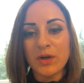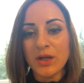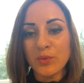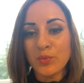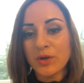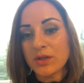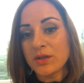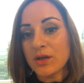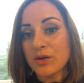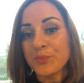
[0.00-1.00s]
I
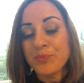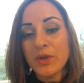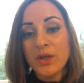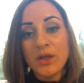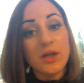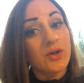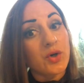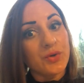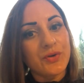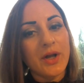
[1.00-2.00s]
worked there in a
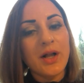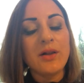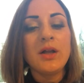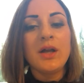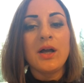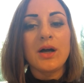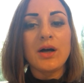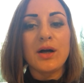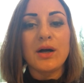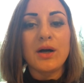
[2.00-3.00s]
hotel,
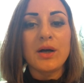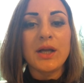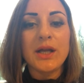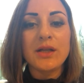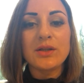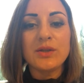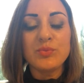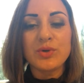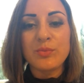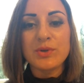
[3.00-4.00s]
and
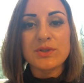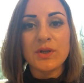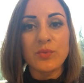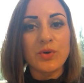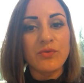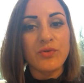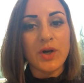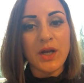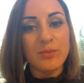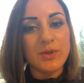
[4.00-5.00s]
in Budapest I worked for
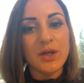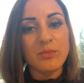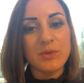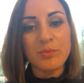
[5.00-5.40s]
IBM.